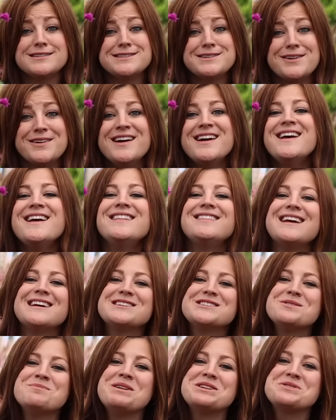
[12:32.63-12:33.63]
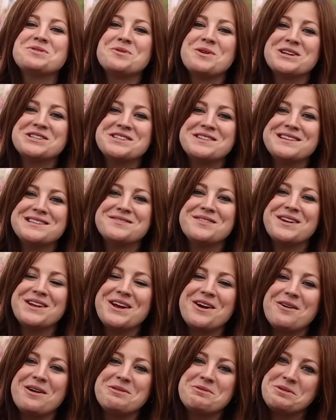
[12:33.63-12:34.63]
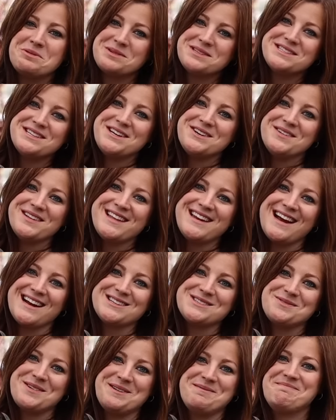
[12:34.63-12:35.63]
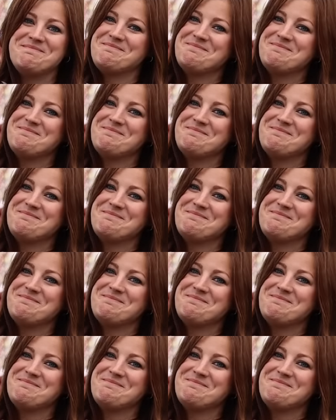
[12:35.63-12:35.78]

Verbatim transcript: So thanks so much for watching this video and we will see you in the next one.